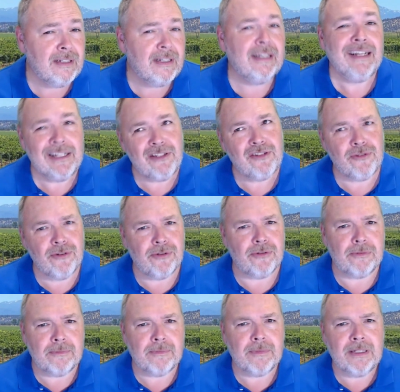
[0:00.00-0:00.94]
it's
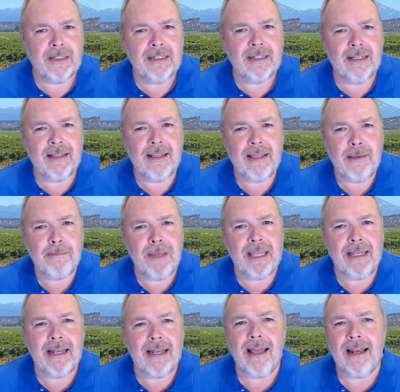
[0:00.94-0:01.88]
true. They
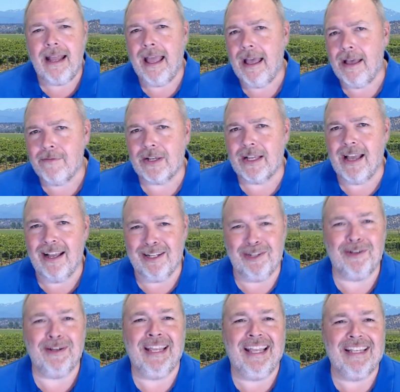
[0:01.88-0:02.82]
may not have a
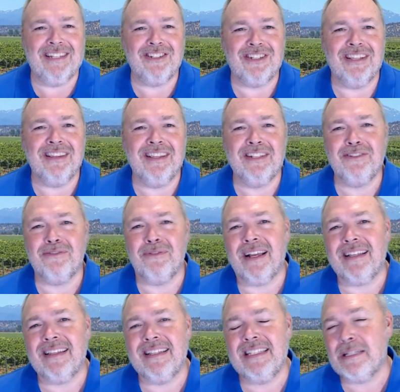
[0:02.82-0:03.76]
congregation that
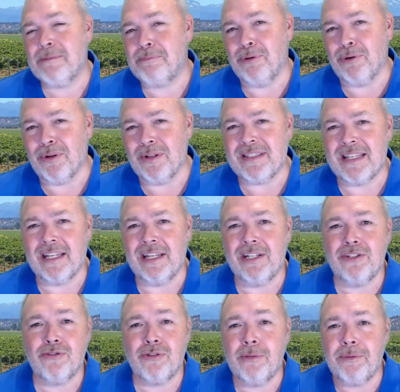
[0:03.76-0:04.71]
directly supports and
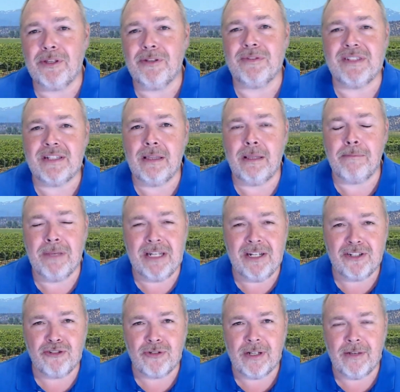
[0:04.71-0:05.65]
contributes to the
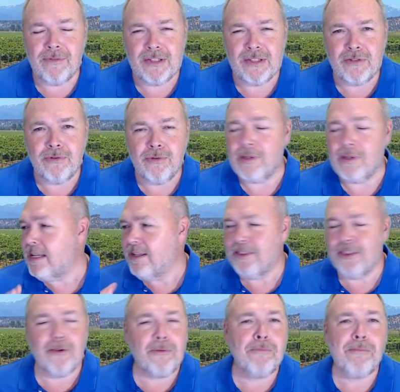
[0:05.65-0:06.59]
ministry of the school.
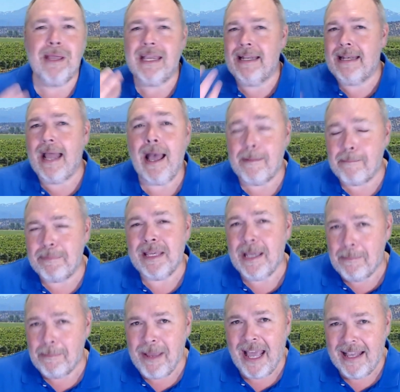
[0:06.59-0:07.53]
There may not
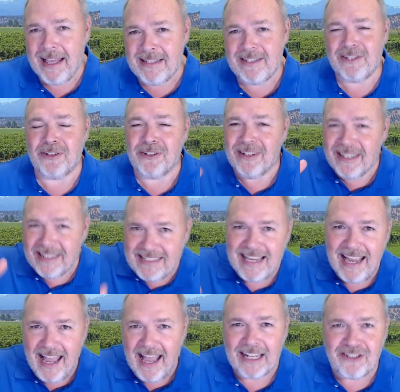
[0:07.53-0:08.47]
be a pastor
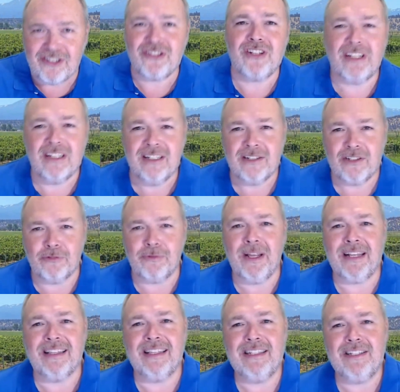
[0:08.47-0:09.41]
attached
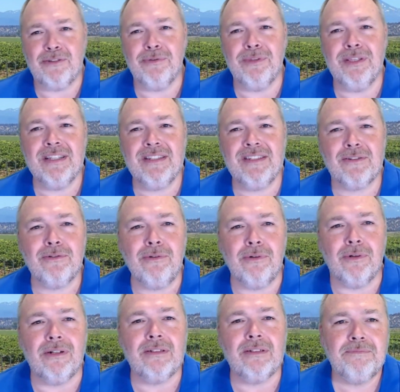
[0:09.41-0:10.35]
directly to this
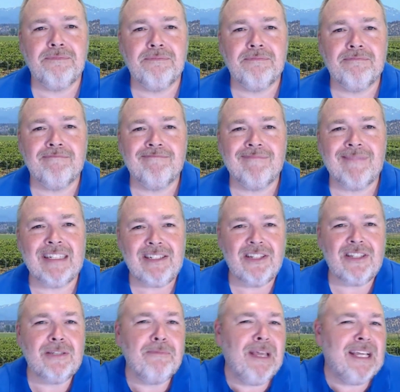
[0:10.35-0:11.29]
school. That
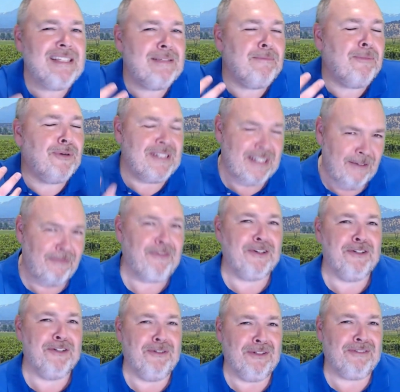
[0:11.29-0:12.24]
just makes it more
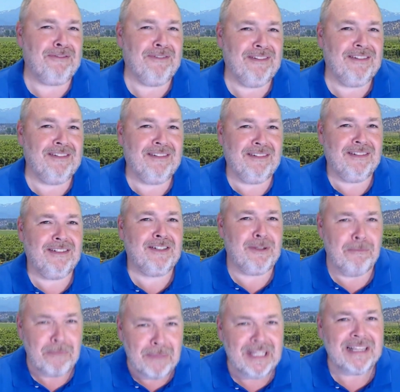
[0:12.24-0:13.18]
difficult
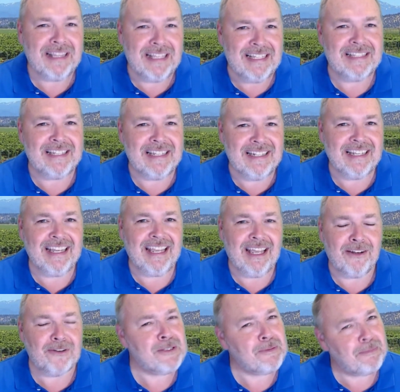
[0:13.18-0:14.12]
to meet these
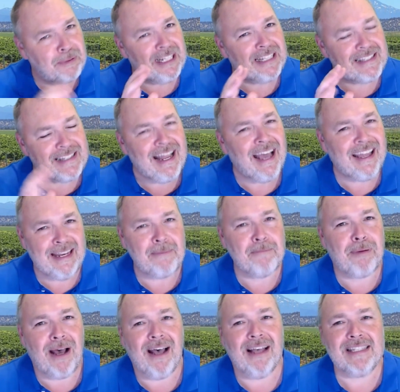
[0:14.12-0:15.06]
indicators, but it's not
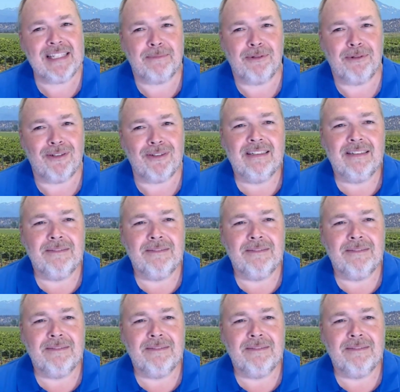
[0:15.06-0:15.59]
impossible.